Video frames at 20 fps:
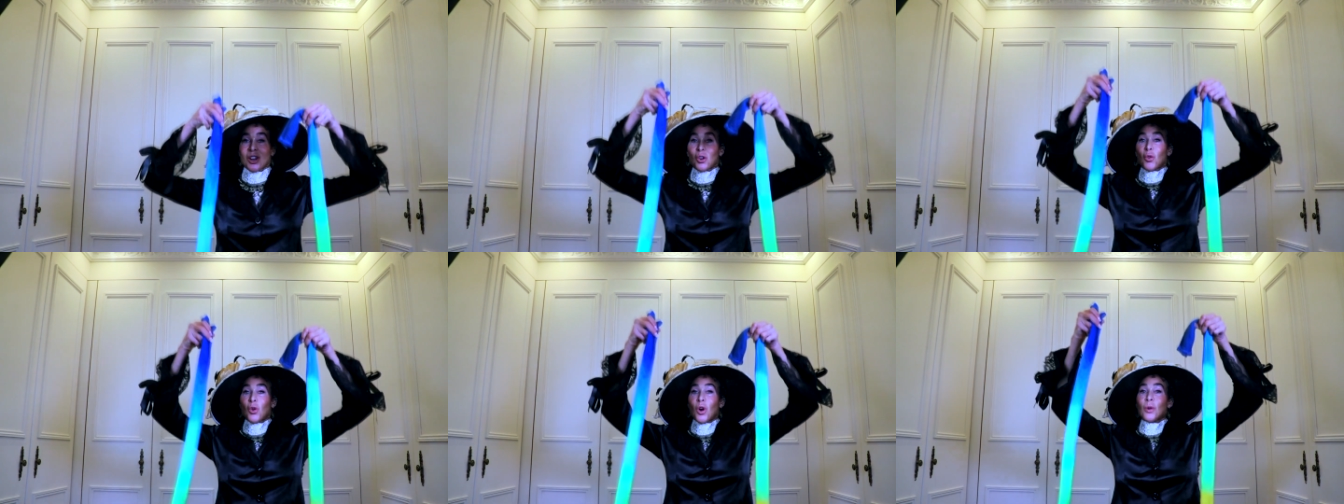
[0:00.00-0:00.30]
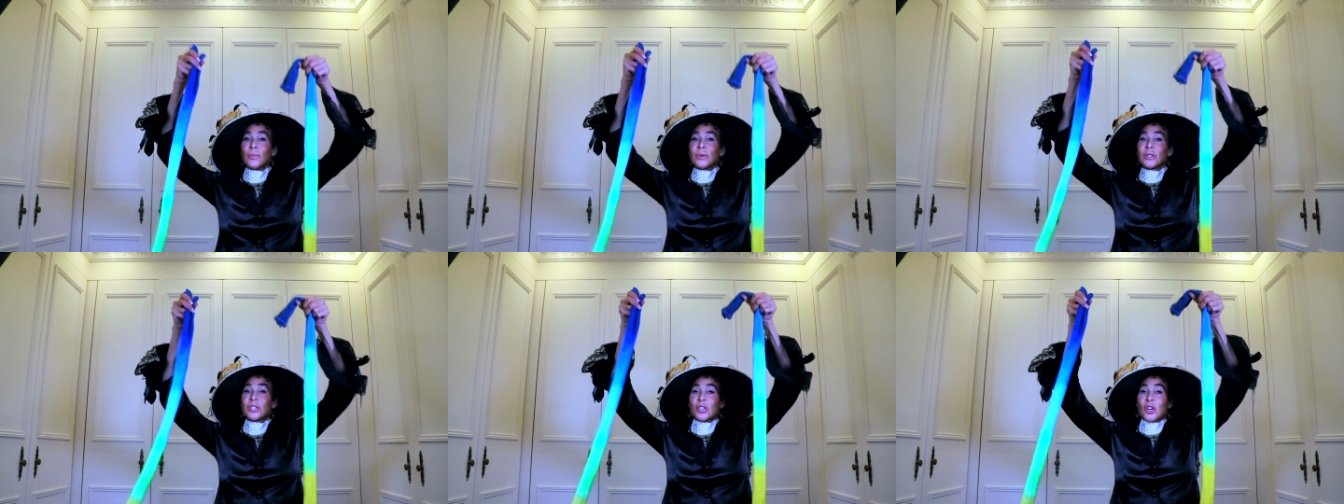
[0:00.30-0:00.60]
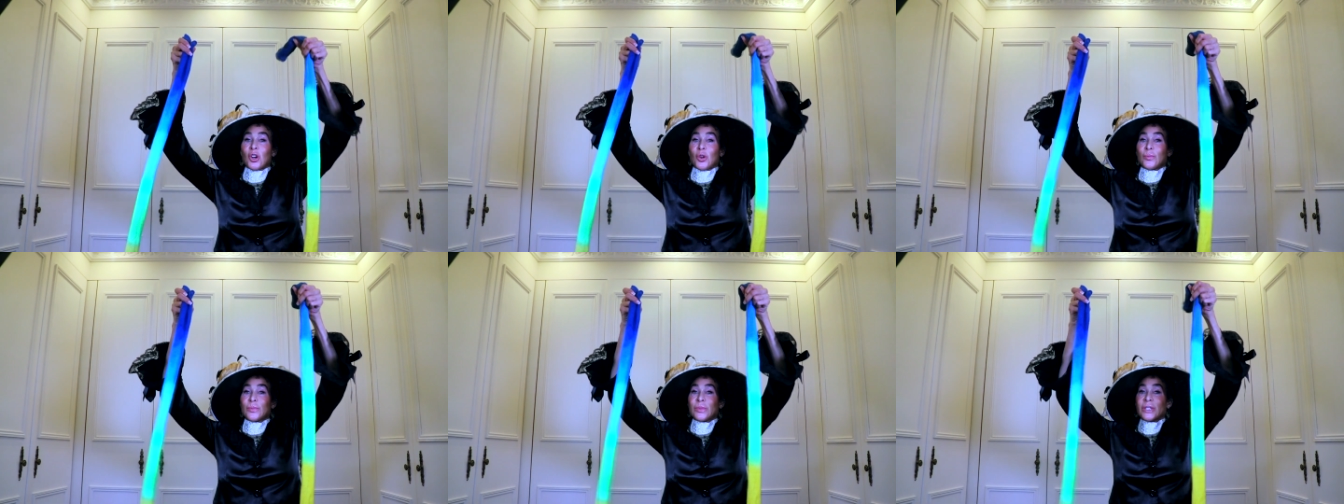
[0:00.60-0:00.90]

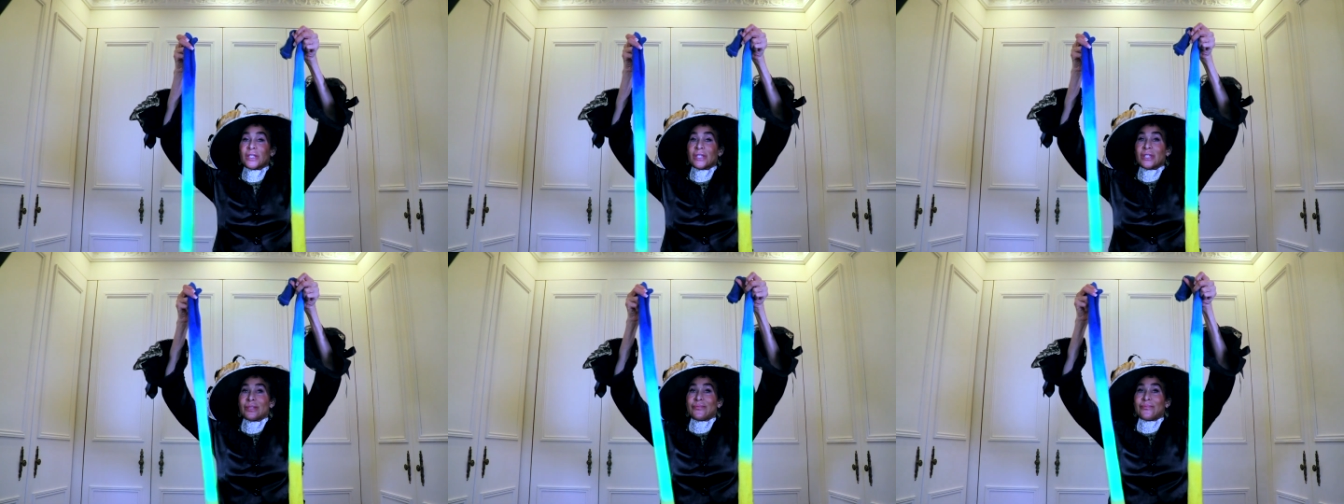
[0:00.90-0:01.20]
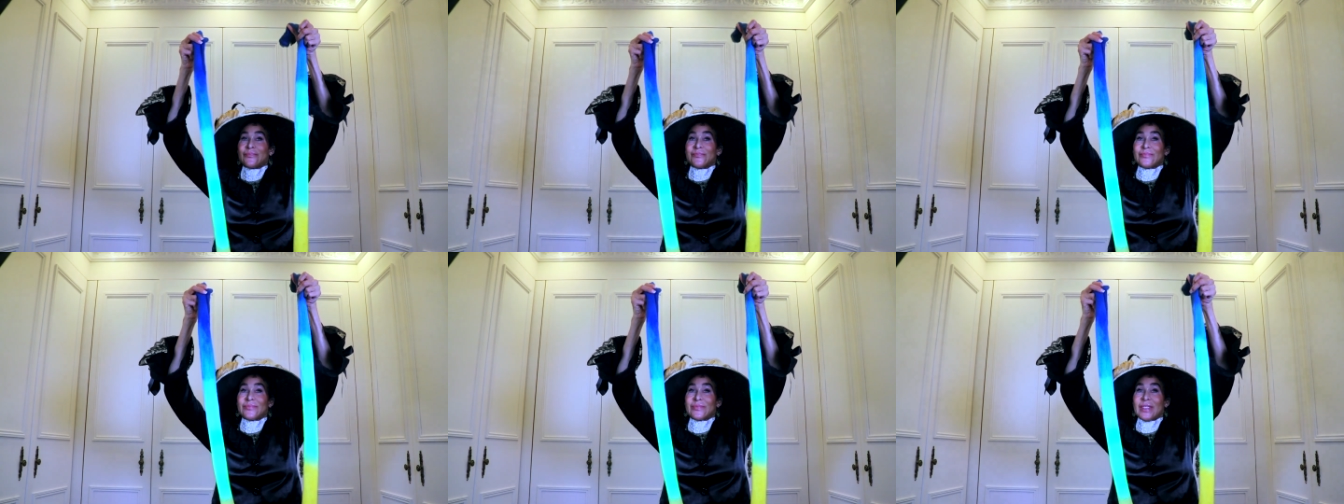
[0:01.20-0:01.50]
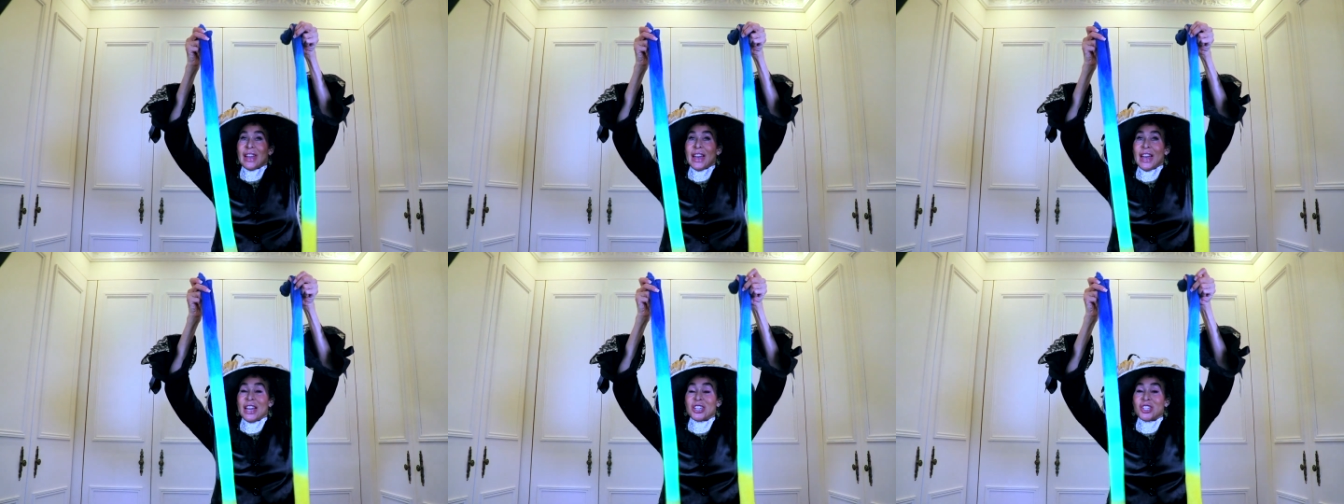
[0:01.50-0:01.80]
chromosomes
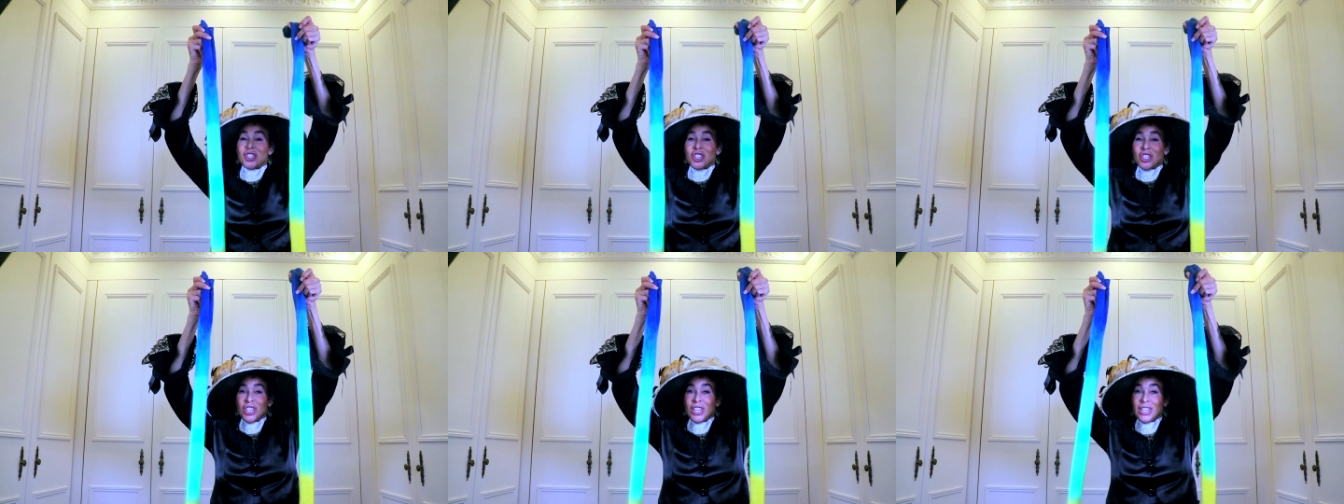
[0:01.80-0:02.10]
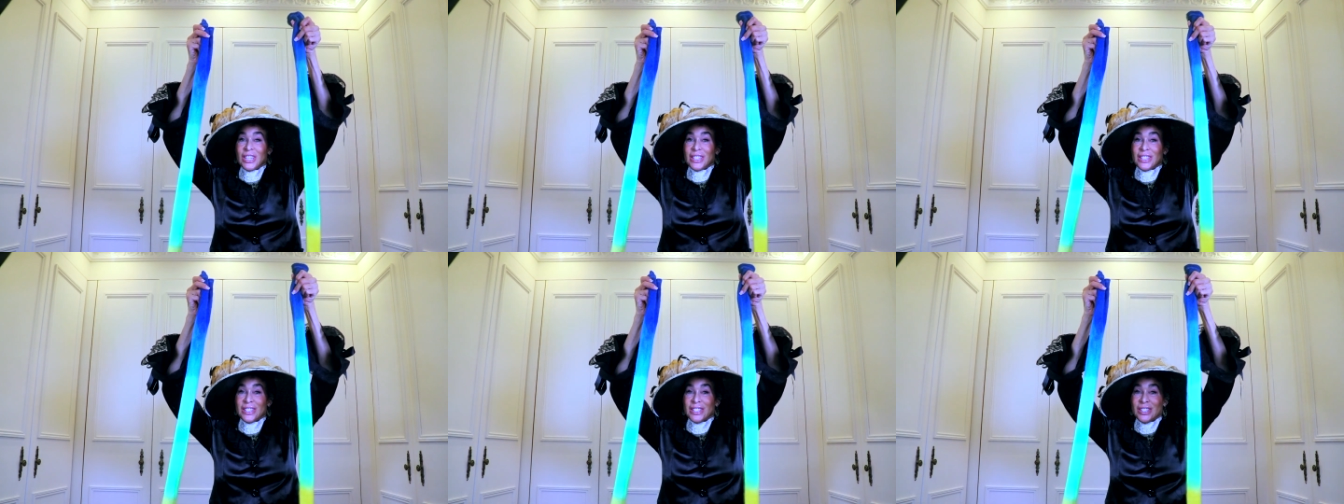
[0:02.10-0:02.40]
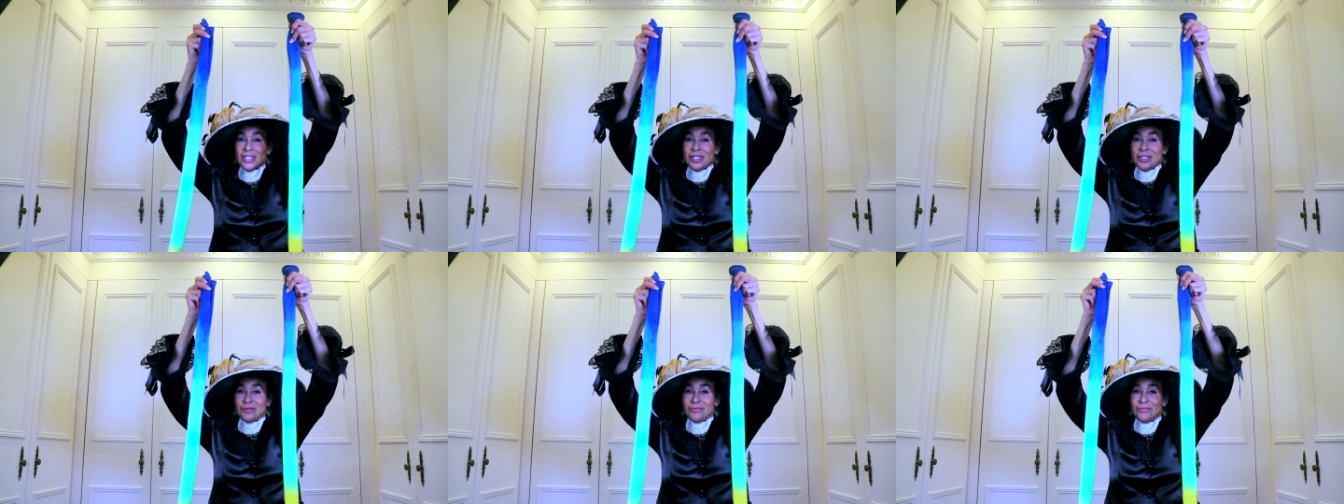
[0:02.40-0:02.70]
and
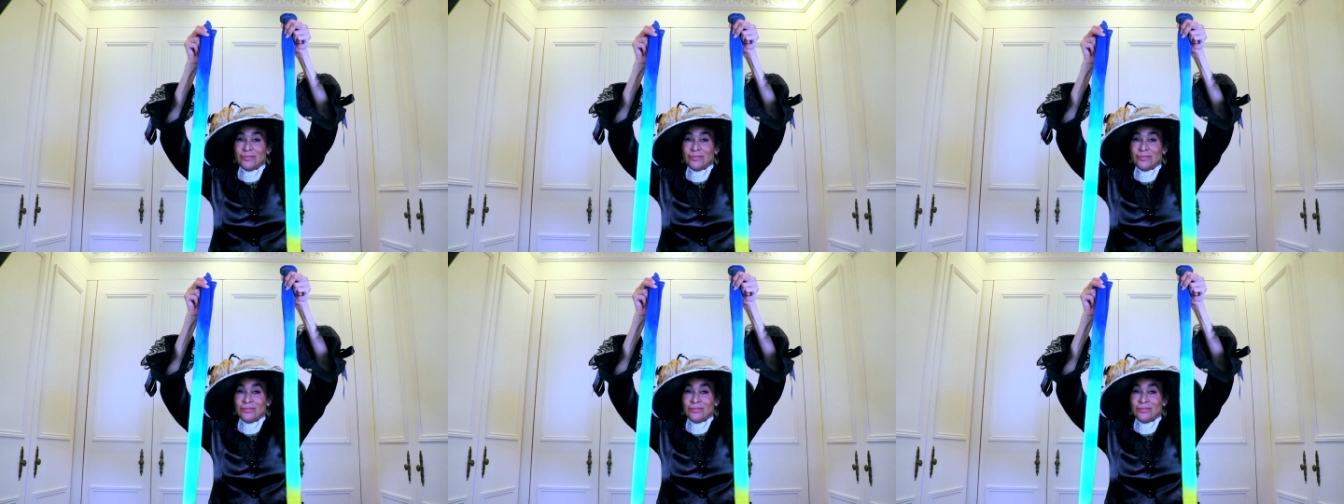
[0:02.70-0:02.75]
genes.